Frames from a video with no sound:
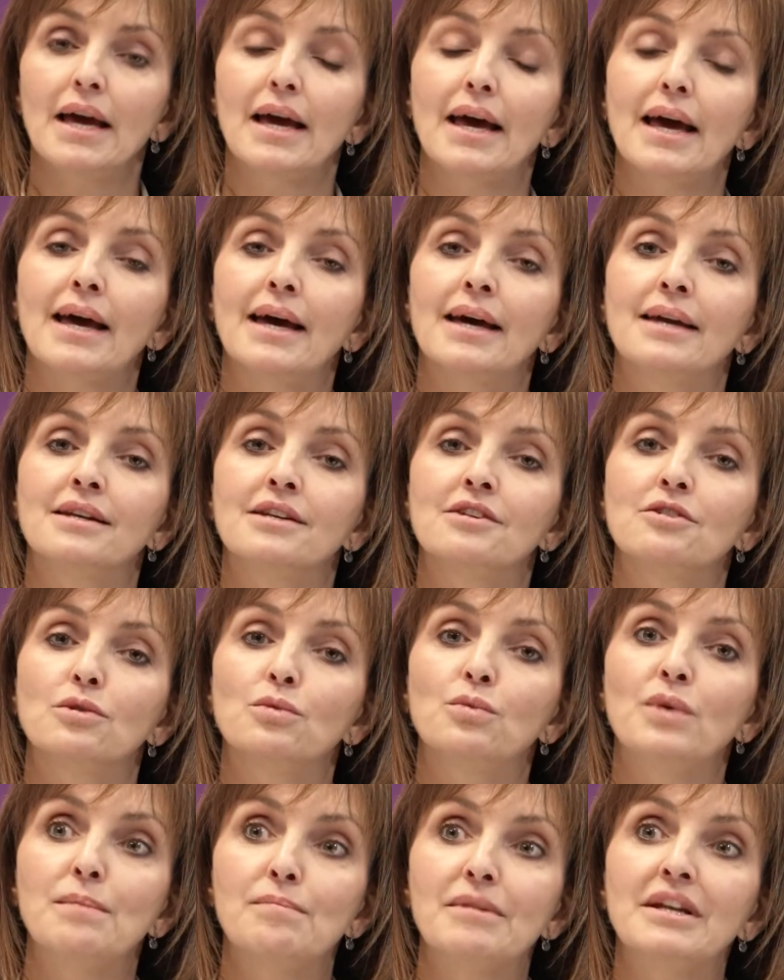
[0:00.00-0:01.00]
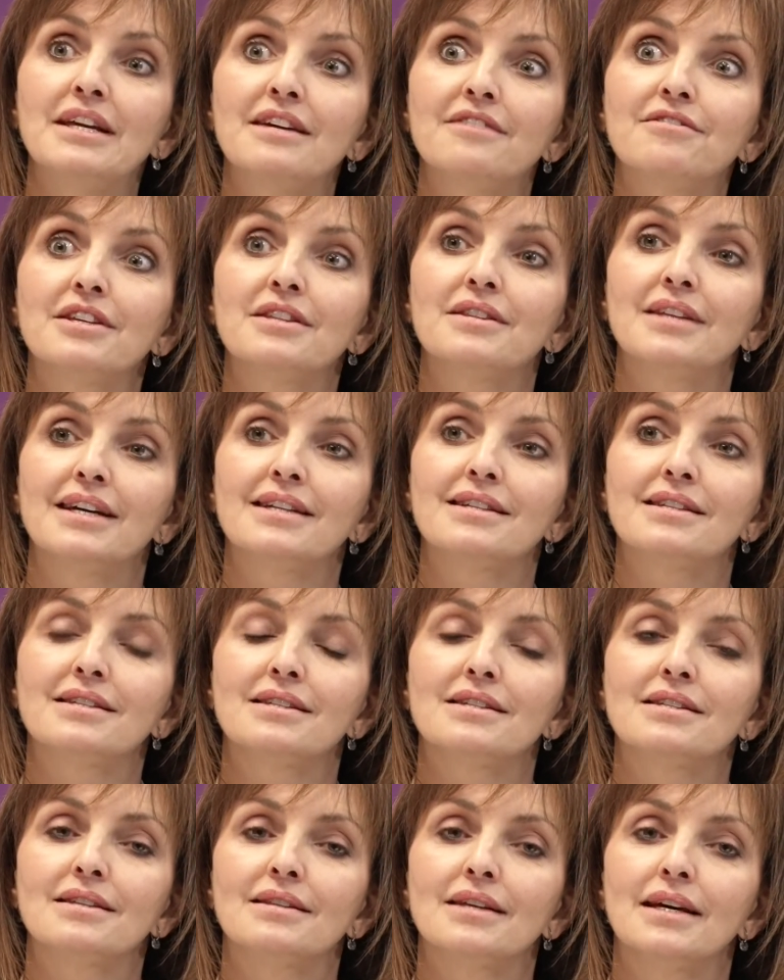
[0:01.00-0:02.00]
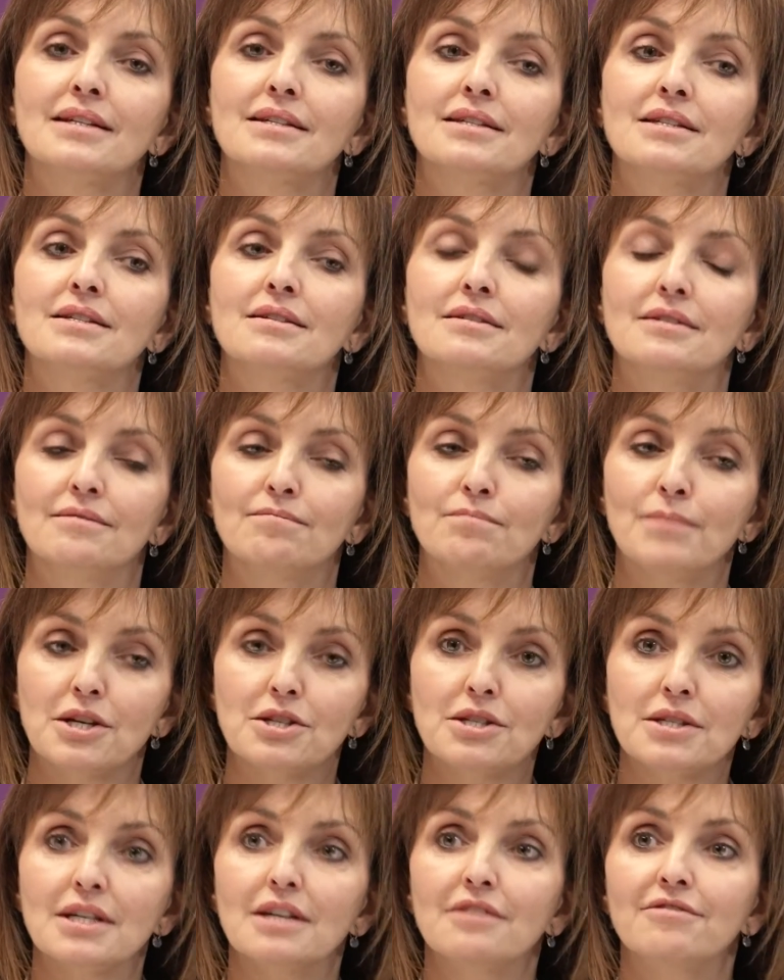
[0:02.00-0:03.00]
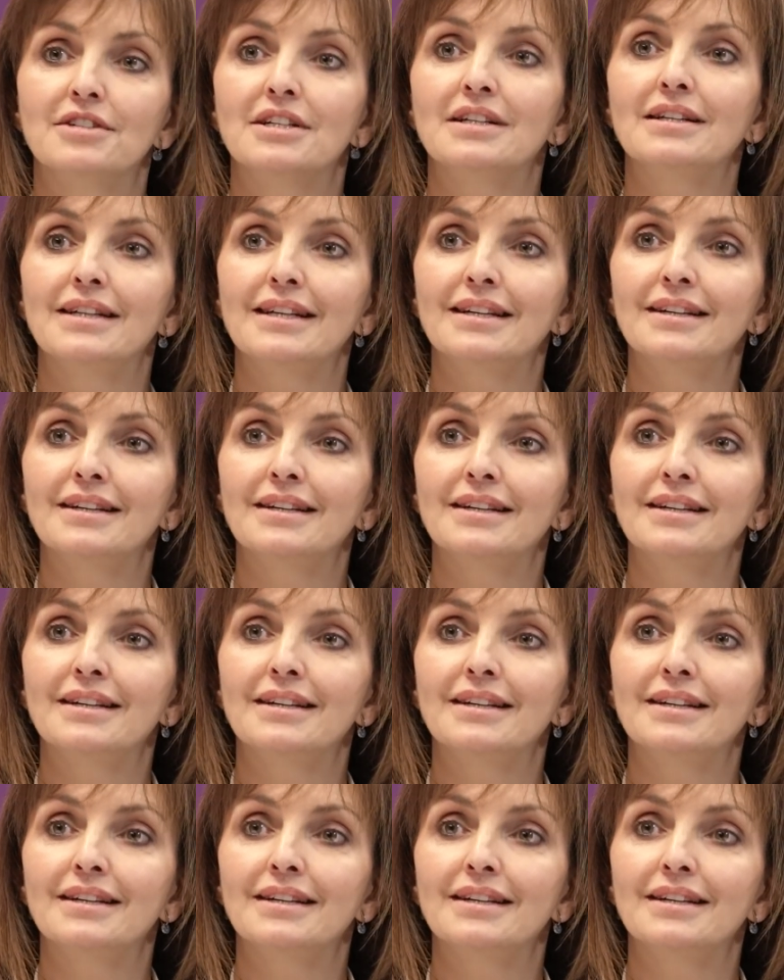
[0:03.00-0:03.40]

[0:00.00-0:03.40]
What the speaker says: And we believe that that's most definitely